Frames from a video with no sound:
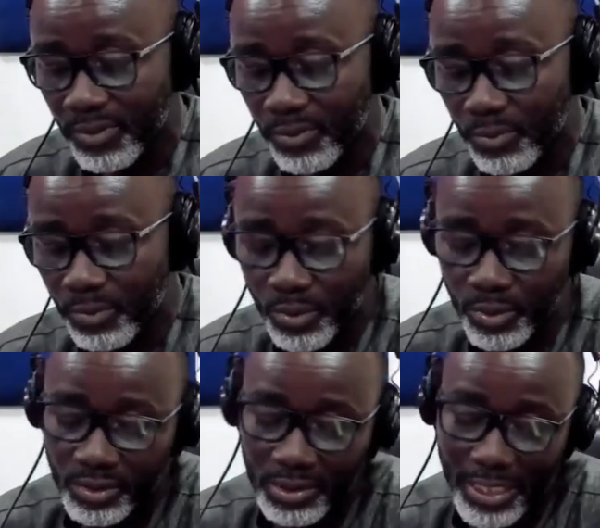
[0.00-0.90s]
would
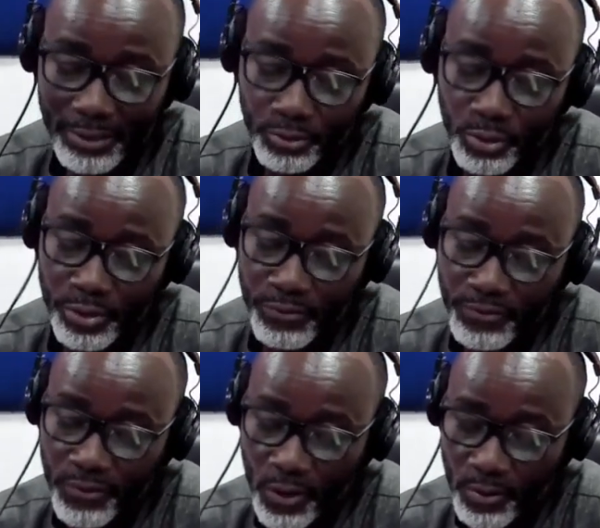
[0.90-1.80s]
have to
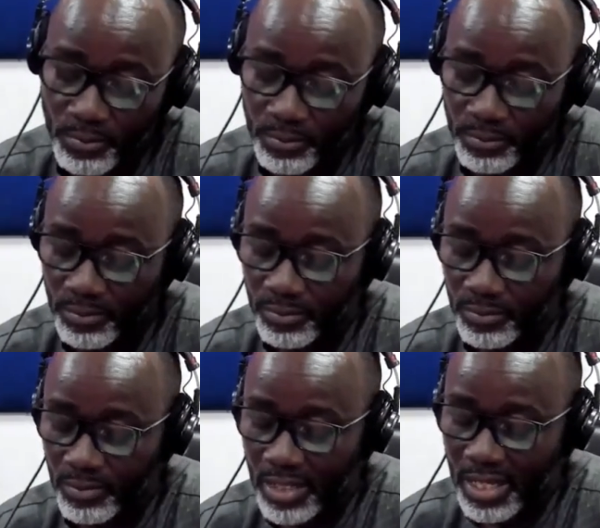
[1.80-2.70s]
inform
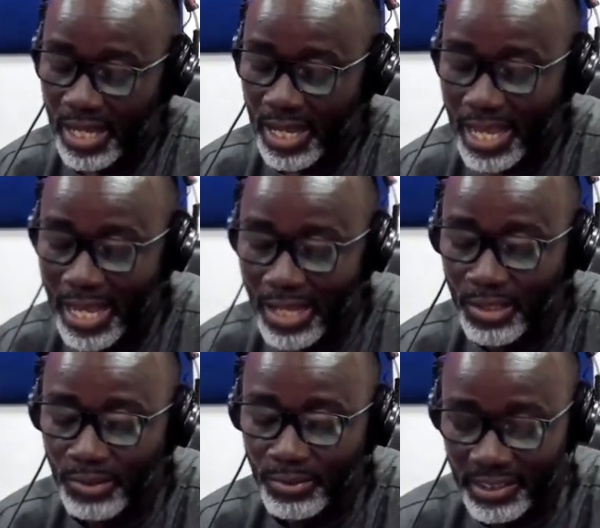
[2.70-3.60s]

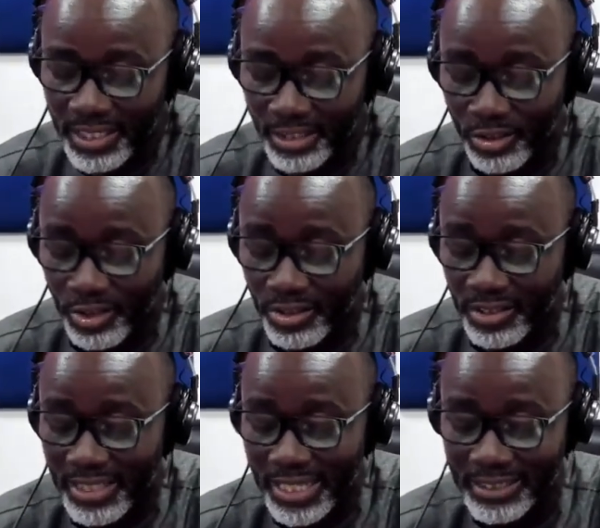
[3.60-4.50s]
how these
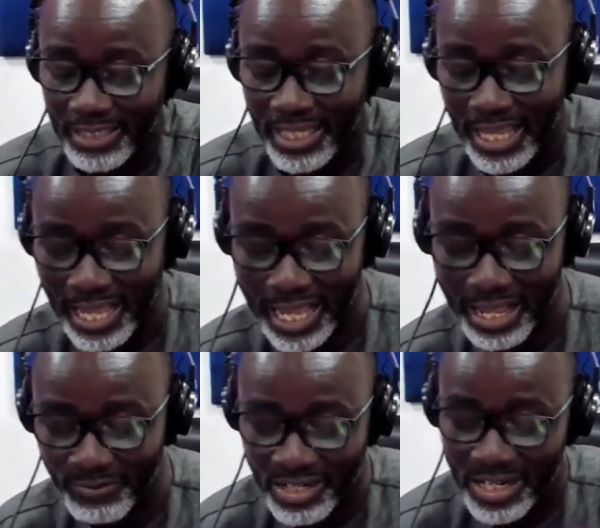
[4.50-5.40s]
technologies that are
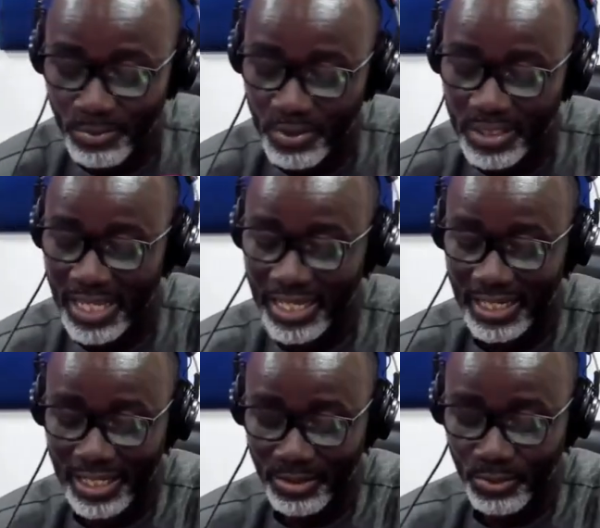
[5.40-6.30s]
available in our
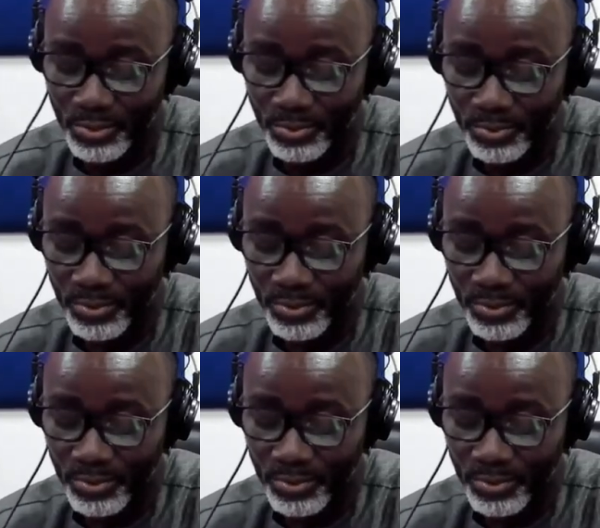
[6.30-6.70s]
classroom